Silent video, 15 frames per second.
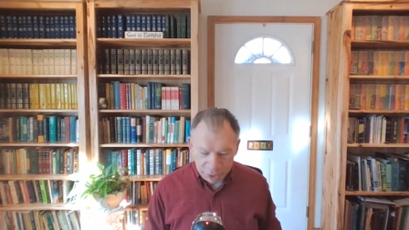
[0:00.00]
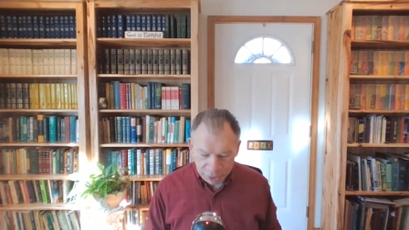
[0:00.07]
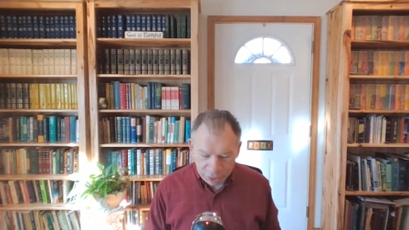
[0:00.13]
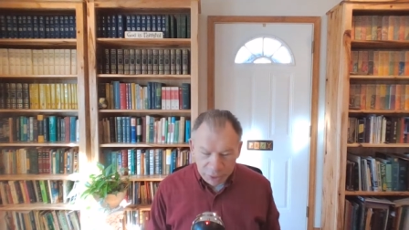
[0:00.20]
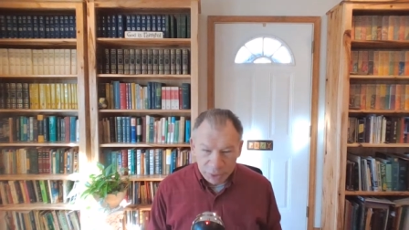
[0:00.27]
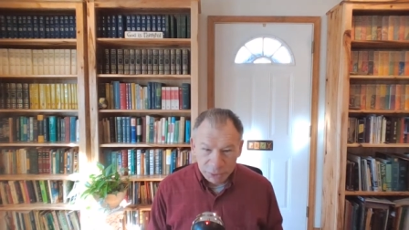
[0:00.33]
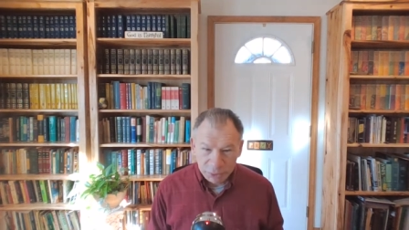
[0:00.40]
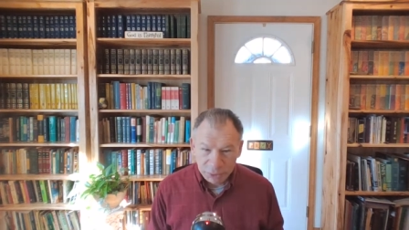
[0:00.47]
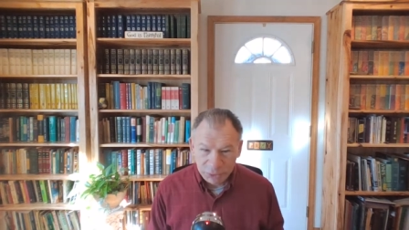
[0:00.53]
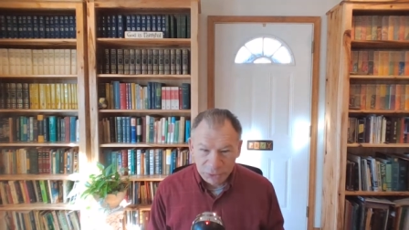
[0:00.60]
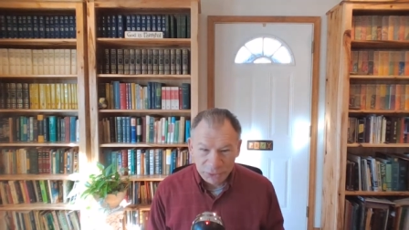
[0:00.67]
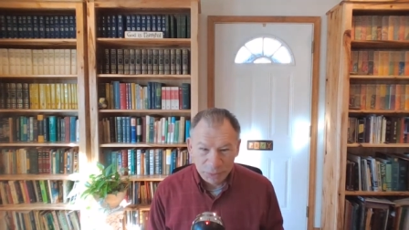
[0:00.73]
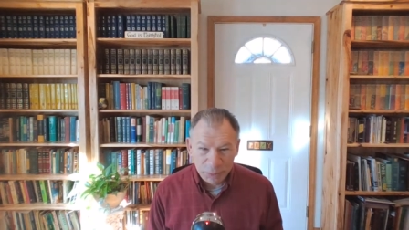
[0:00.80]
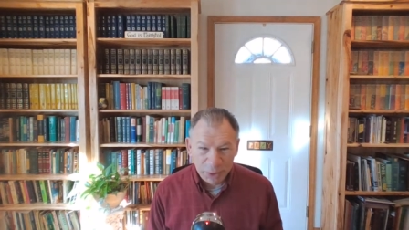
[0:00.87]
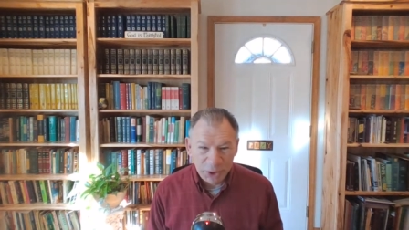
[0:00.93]
Hello, this
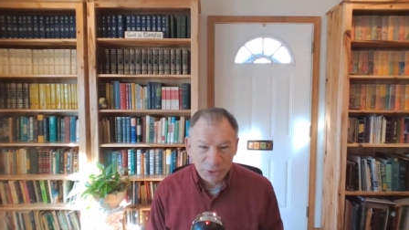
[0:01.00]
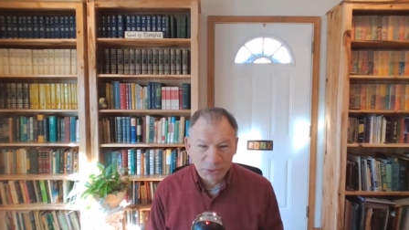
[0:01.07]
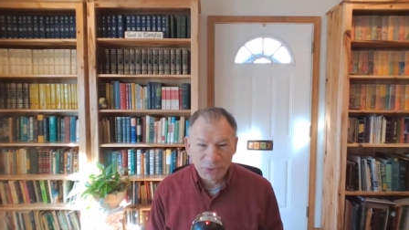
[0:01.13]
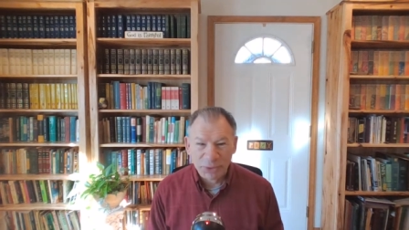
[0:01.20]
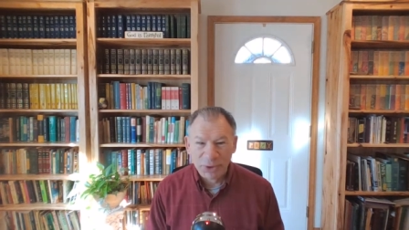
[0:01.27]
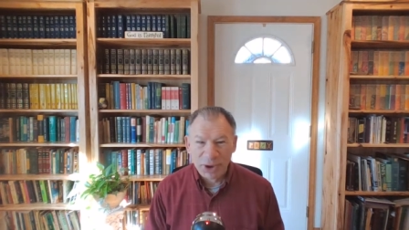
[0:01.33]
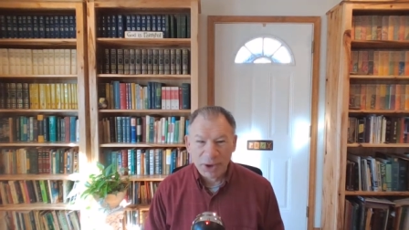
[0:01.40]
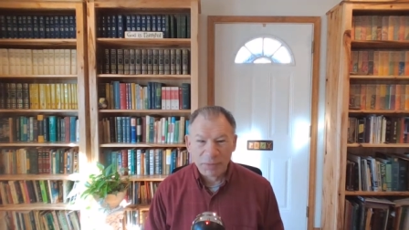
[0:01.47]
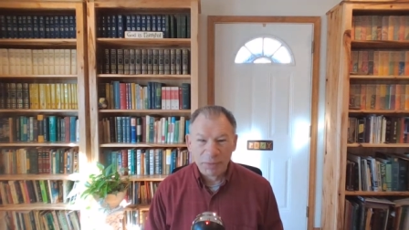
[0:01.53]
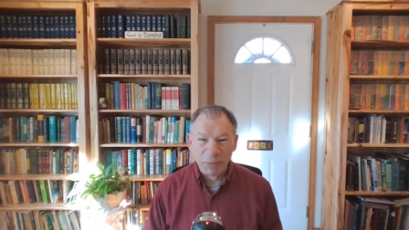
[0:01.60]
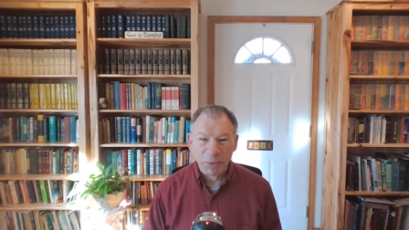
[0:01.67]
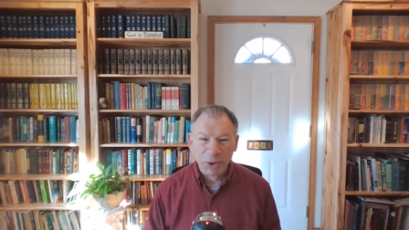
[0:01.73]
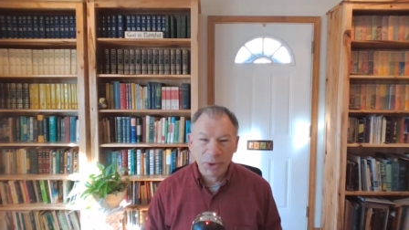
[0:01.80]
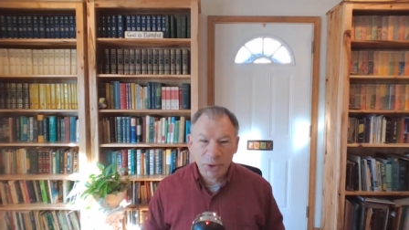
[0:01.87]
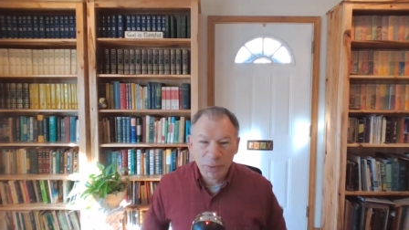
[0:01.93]
is Pastor Gavin
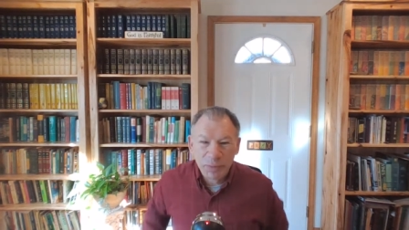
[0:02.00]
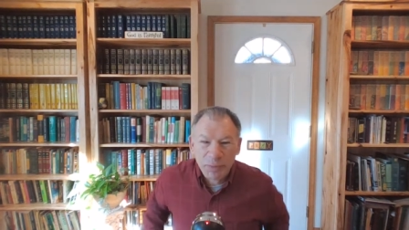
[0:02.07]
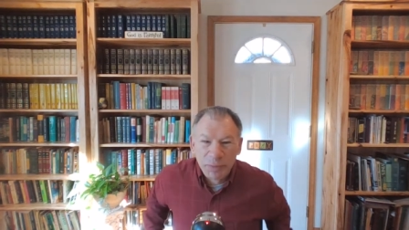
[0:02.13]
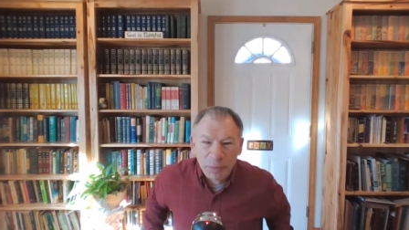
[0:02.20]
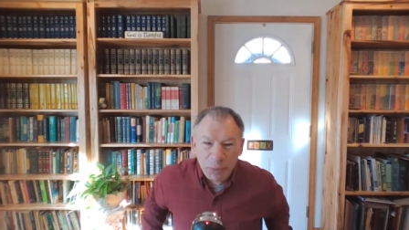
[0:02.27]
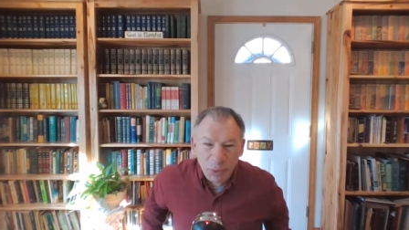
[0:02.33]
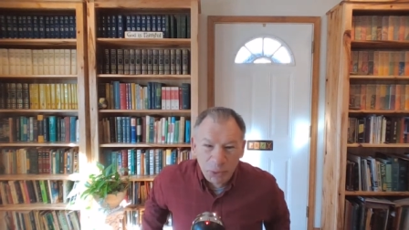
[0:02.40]
Whitcomb from